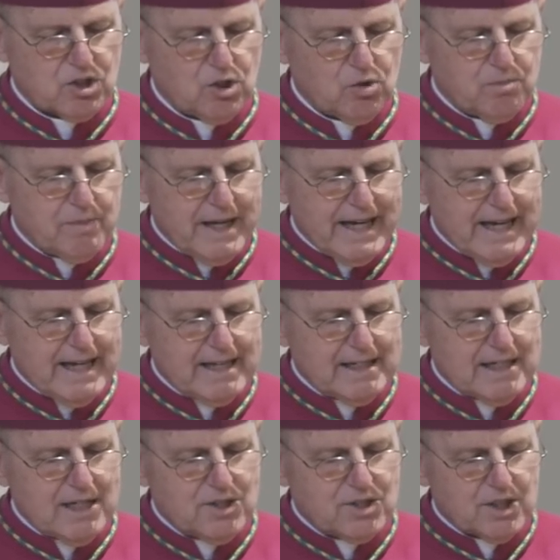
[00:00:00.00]
So
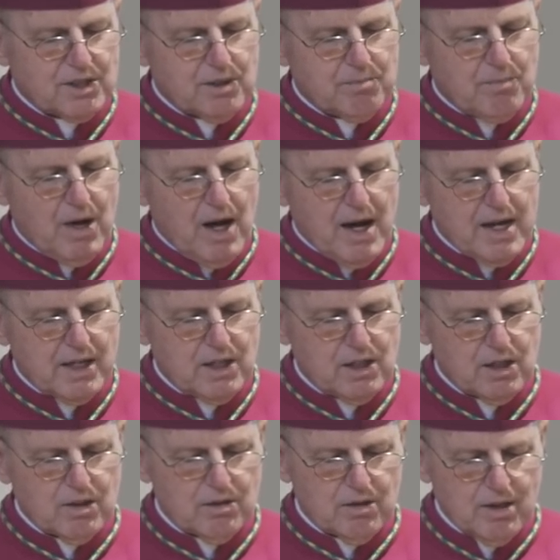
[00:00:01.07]
man is in the
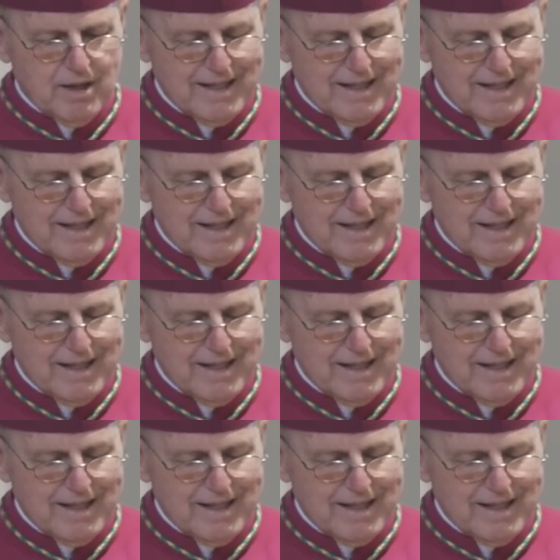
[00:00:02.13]
mind,